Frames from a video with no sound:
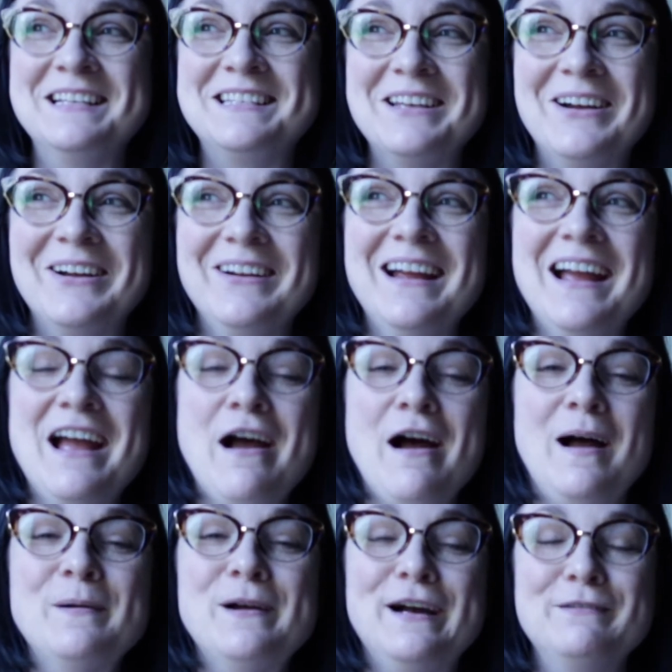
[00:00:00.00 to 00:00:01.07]
So
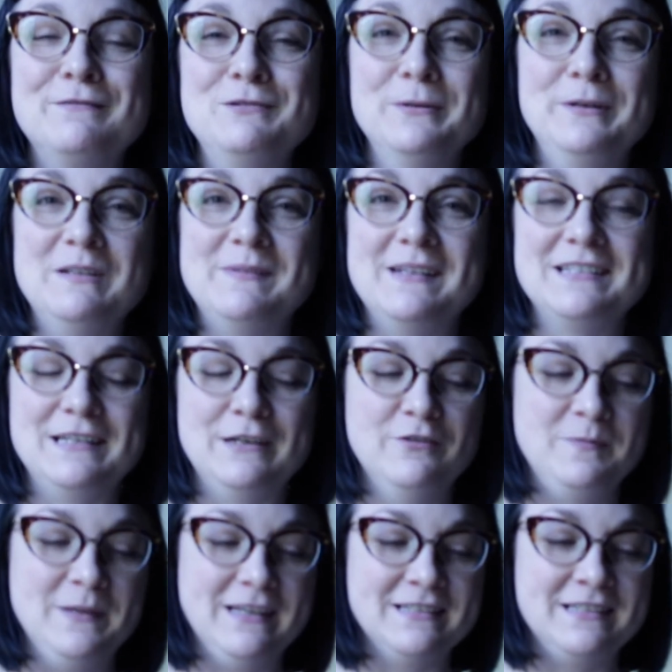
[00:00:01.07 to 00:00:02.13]
I'm kind of annoyed at
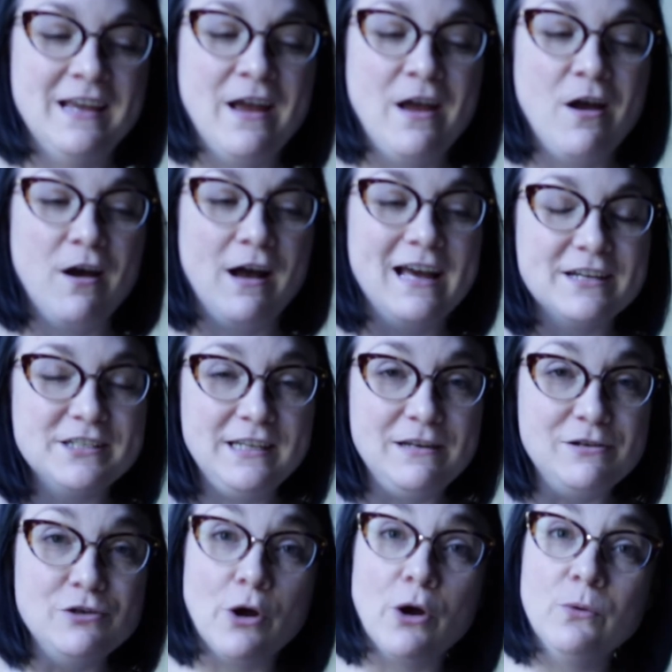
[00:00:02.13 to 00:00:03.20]
myself because I actually
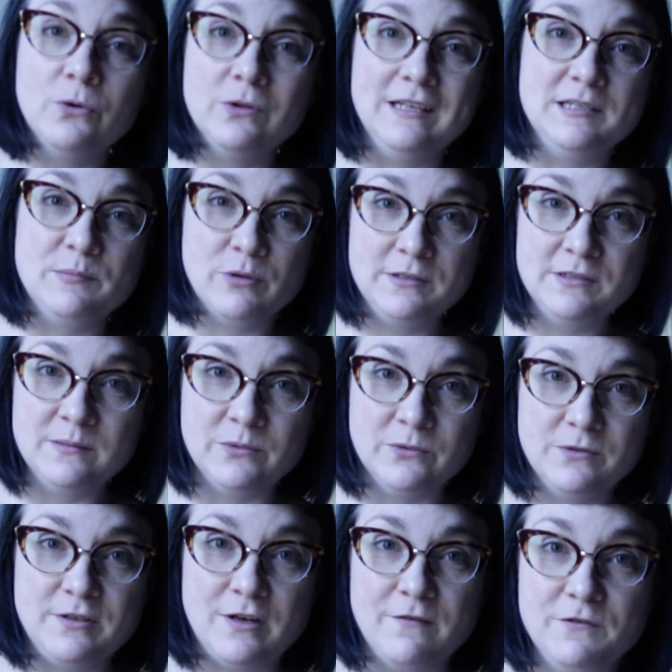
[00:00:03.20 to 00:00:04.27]
know all these
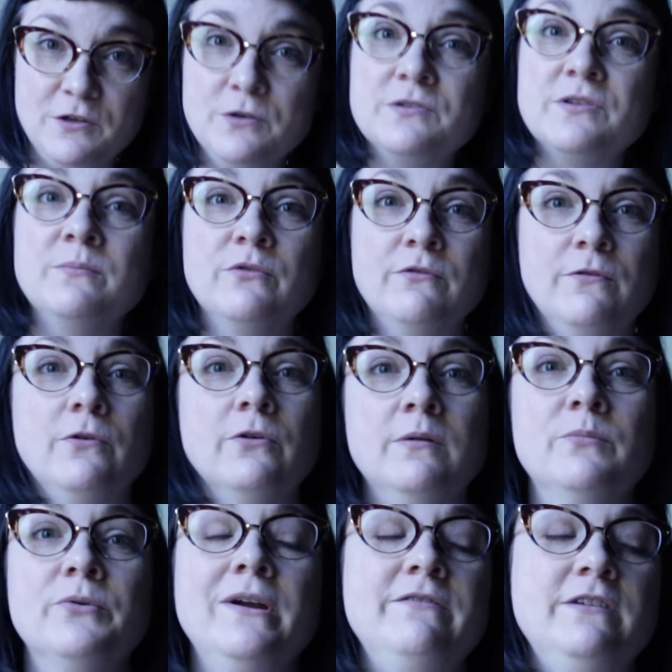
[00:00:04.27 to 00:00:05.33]
principles and I've used them before
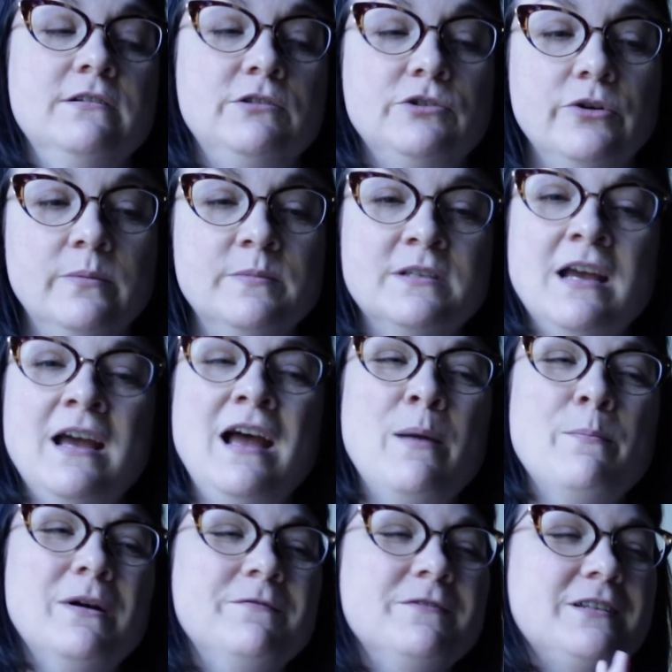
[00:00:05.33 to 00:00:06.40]
in previous jobs,
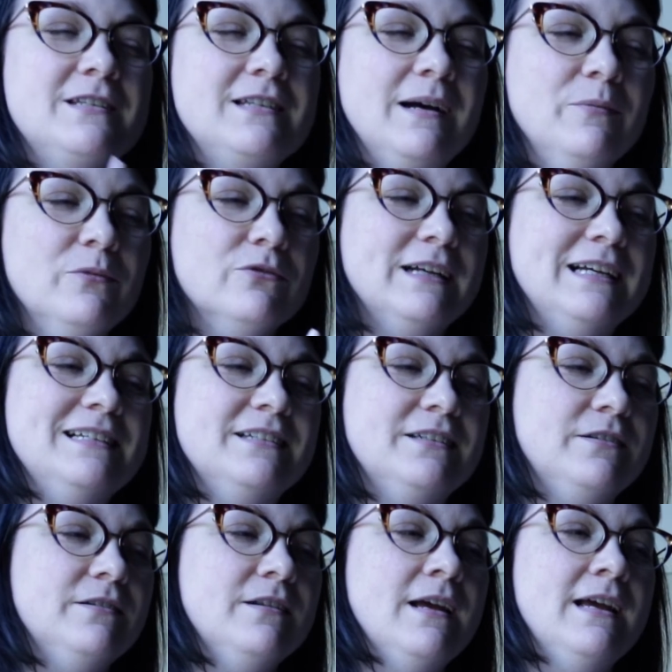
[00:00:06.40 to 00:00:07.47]
but for some
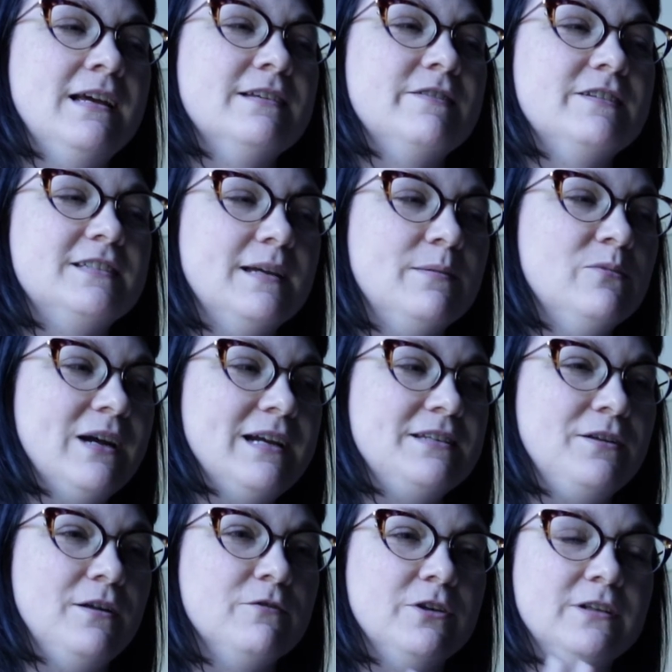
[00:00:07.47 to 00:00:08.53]
reason
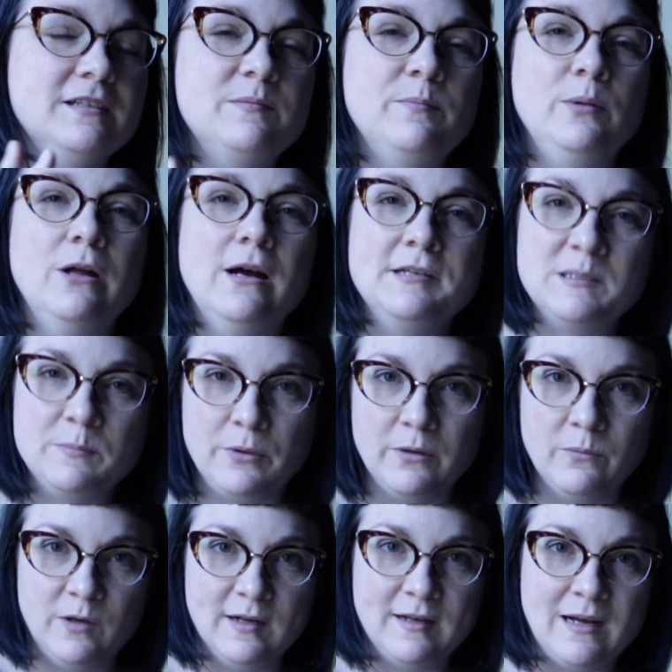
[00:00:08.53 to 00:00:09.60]
I've got this blind
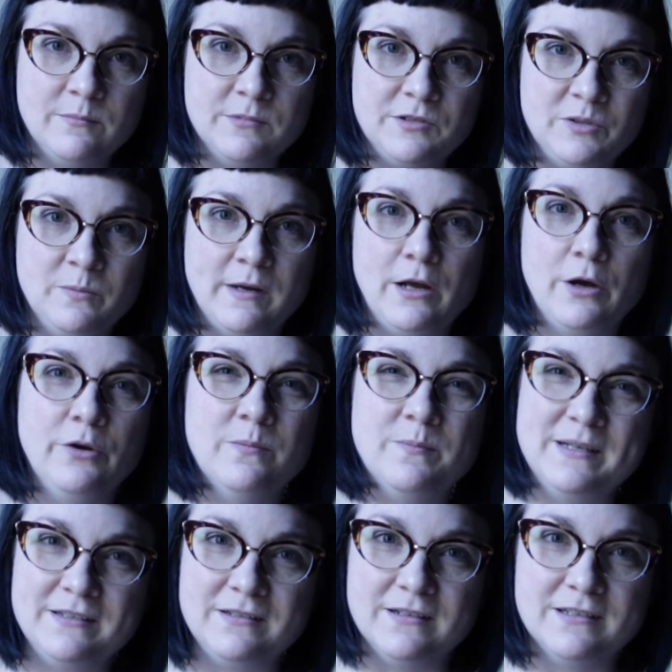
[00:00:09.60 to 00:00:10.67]
spot when it comes to my own
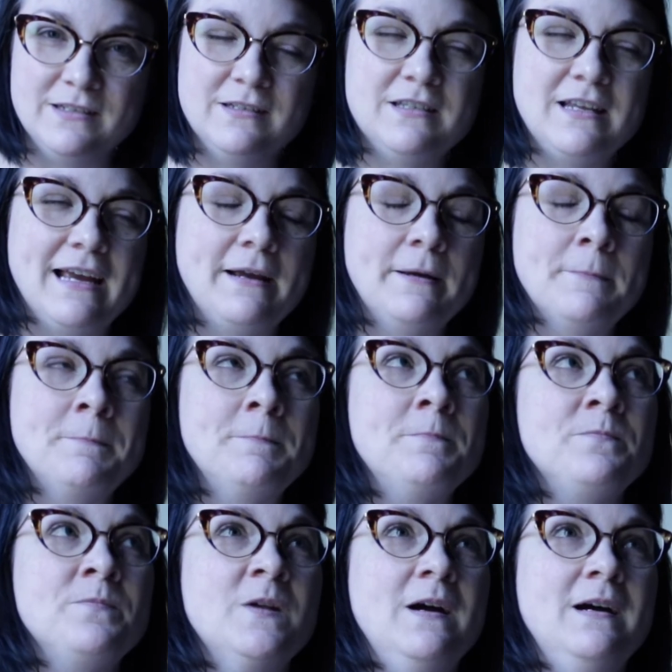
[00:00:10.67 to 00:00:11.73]
business. It's like
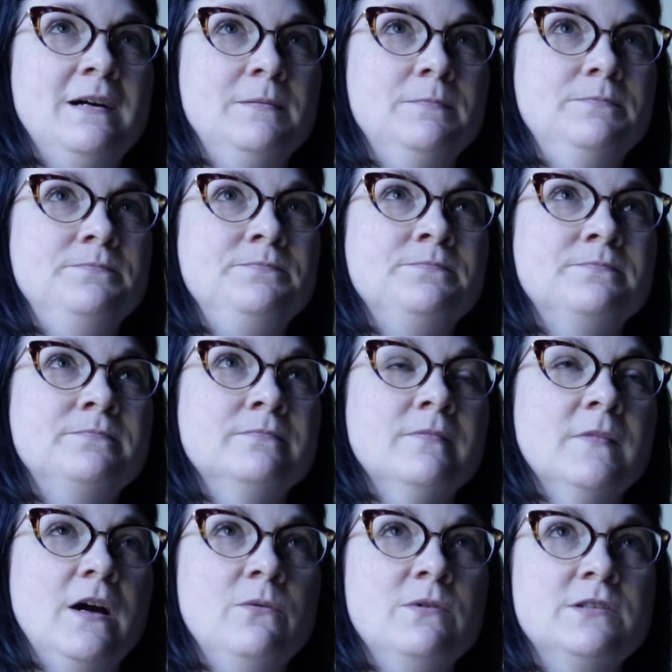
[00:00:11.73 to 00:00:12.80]

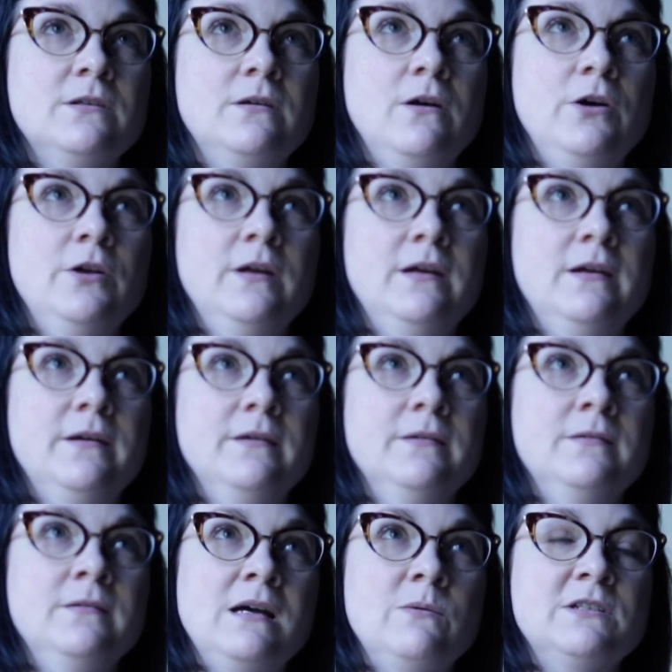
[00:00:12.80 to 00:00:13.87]
I was on
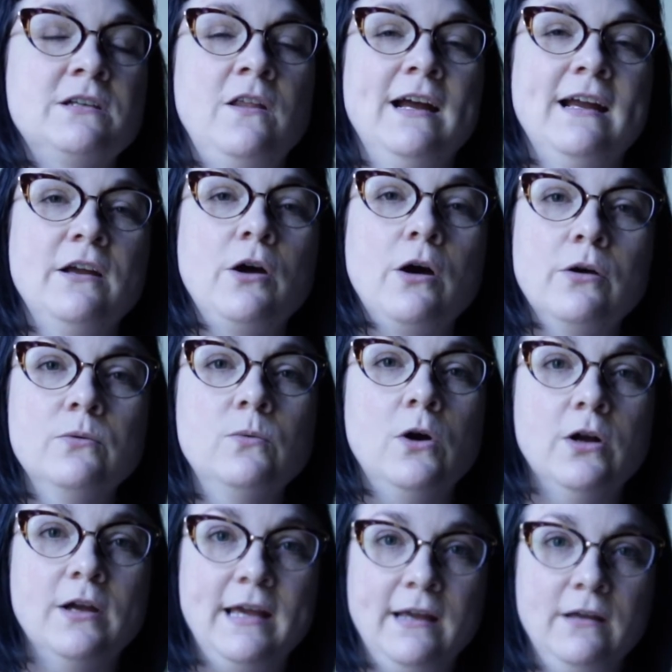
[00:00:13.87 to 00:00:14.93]
like a
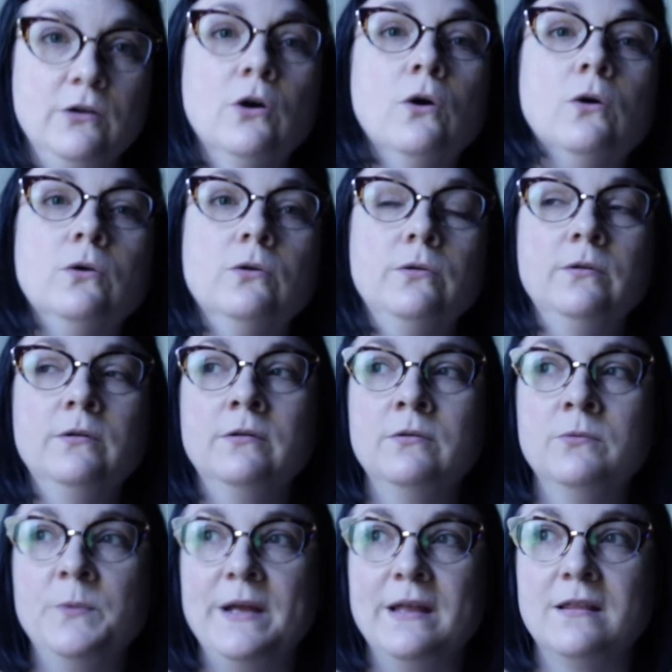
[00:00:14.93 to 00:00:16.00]
co-working call
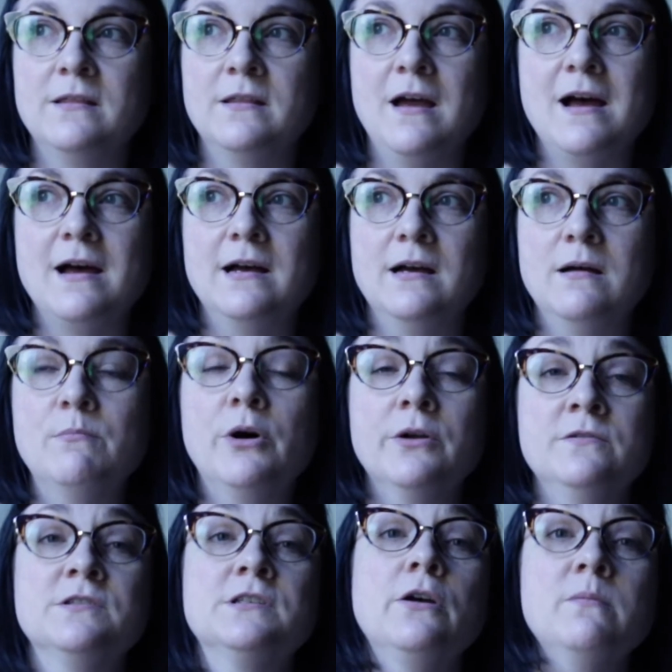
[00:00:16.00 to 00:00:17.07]
with
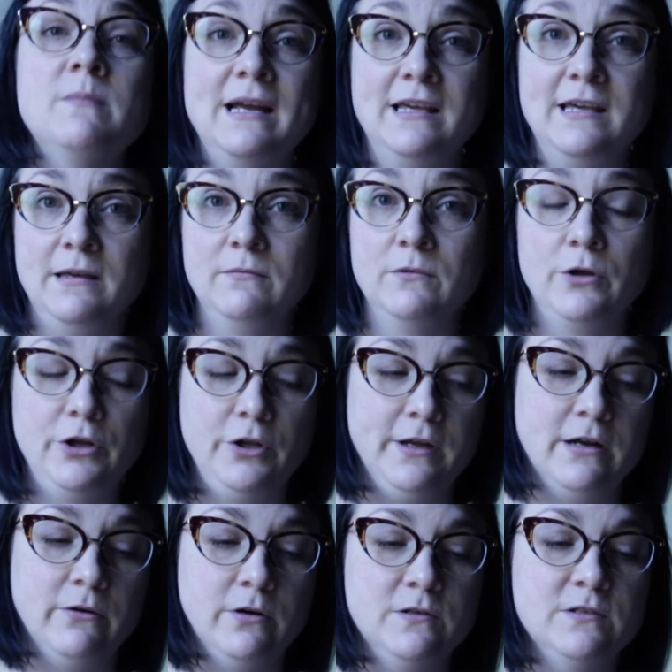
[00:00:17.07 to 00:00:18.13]
Modern Soap Making
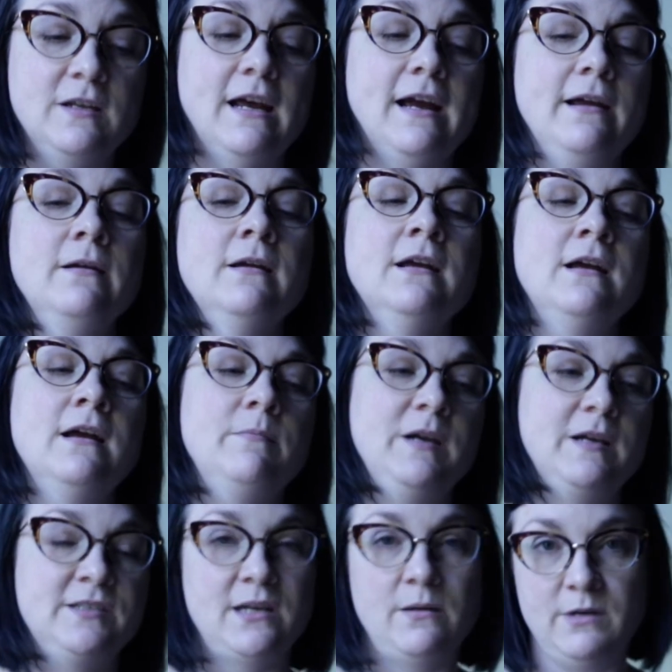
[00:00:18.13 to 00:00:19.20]
earlier on today,
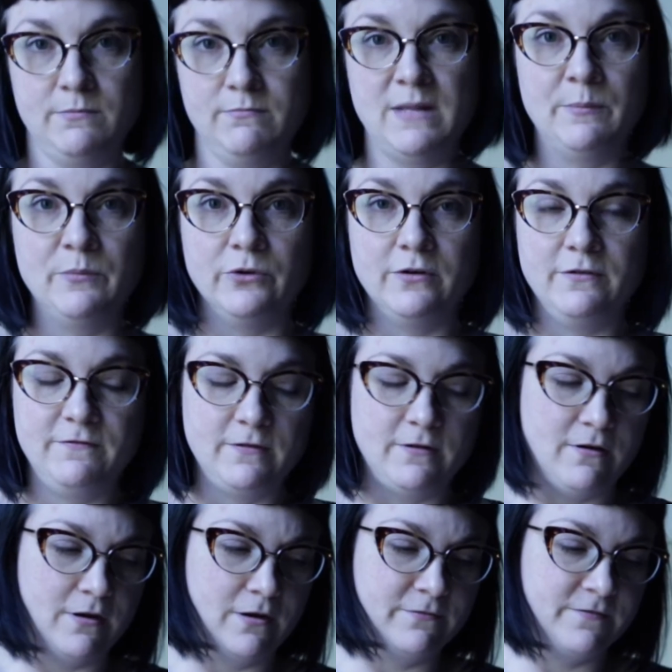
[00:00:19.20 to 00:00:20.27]
because I'm a member
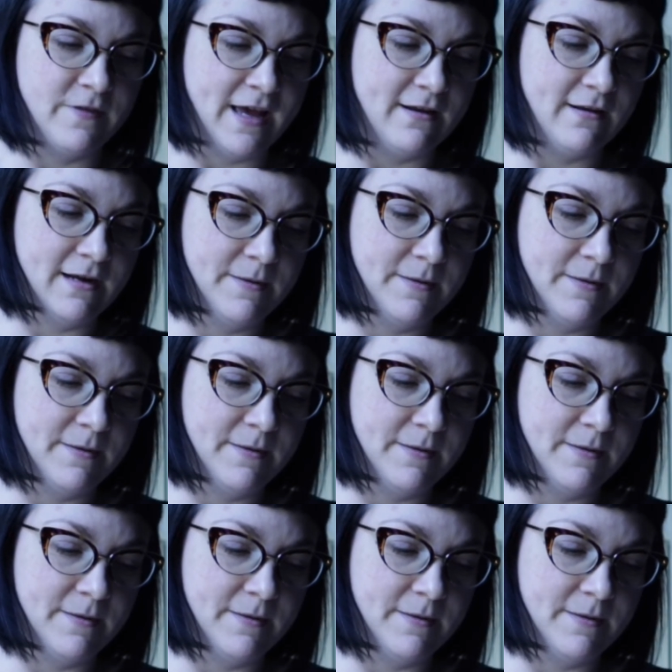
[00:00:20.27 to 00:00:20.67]
of that